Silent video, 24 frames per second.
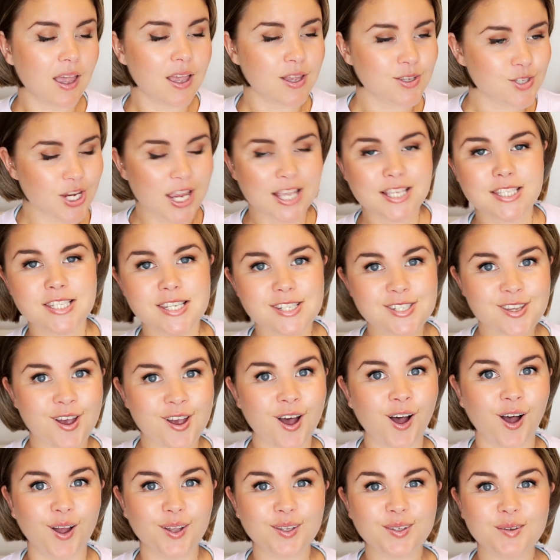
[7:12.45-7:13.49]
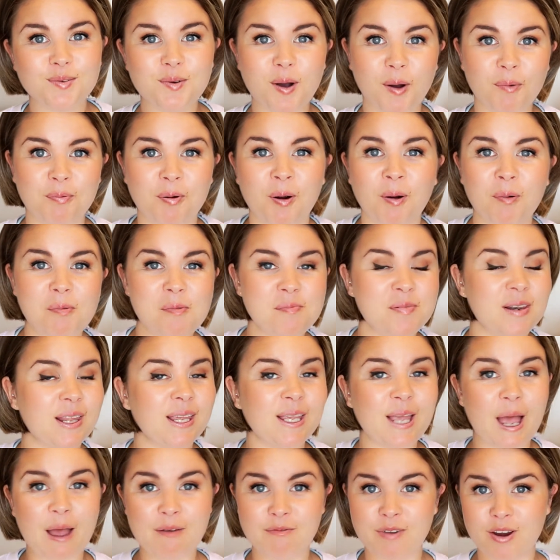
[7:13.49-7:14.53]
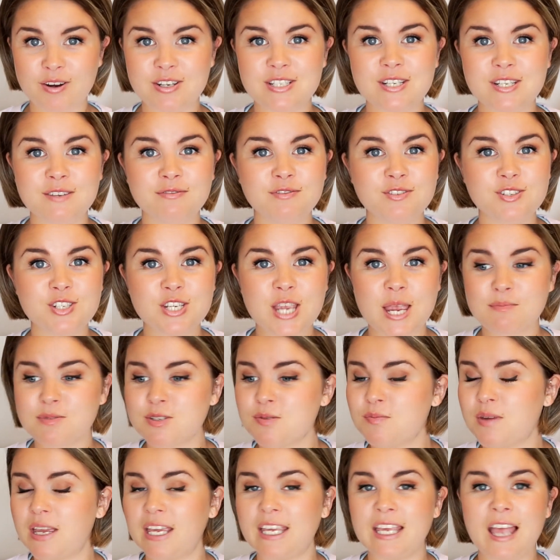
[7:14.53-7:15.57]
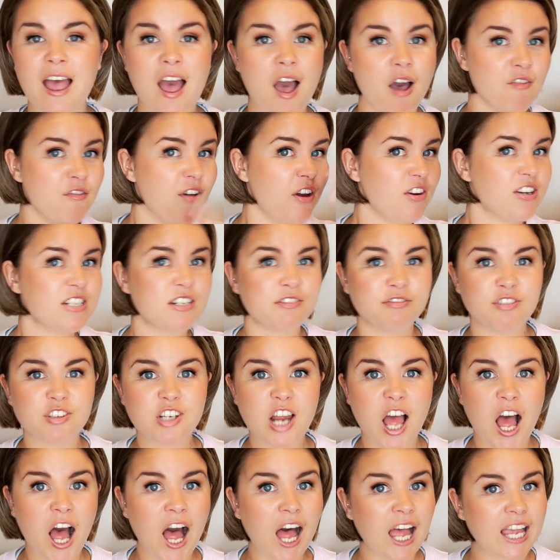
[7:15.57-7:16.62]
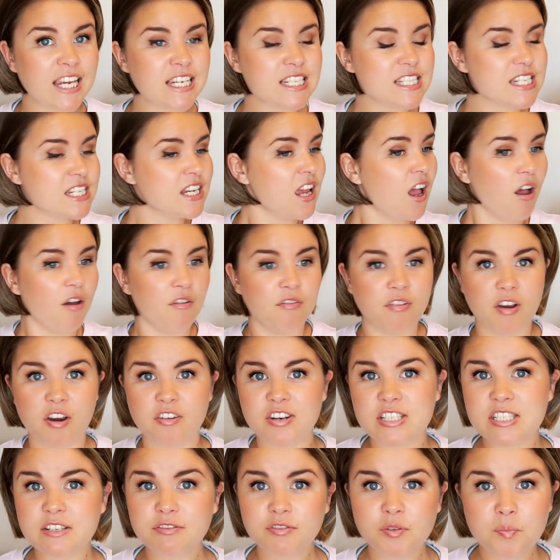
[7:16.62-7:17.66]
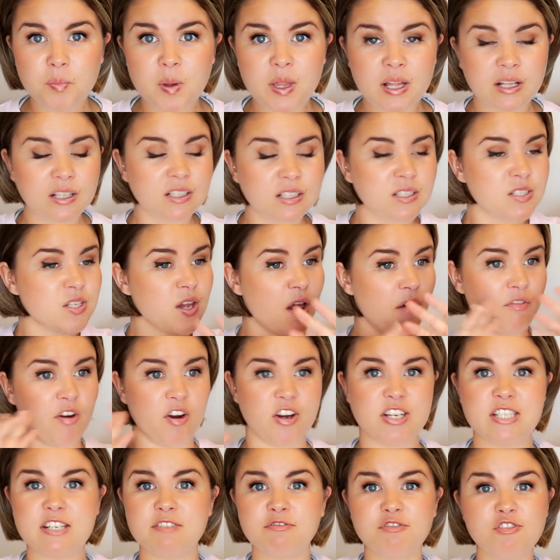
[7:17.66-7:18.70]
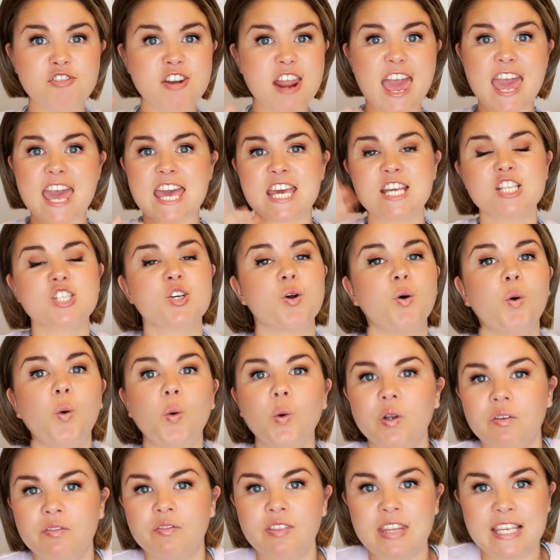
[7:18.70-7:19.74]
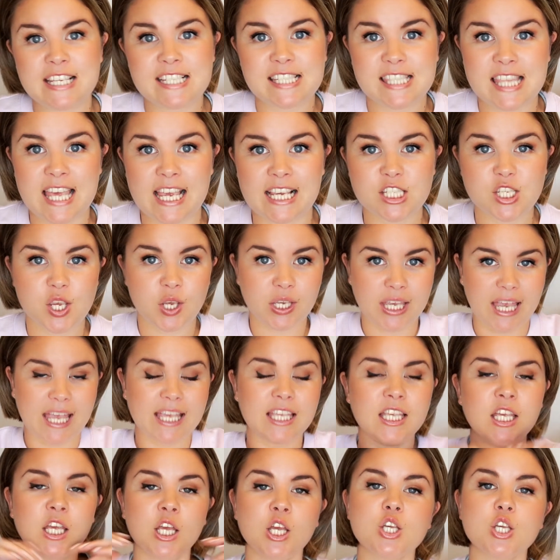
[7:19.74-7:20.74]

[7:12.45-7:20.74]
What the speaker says: Chances are you are probably a very different shape to me, a very different height, a very different build, a very different age, all of these things, okay?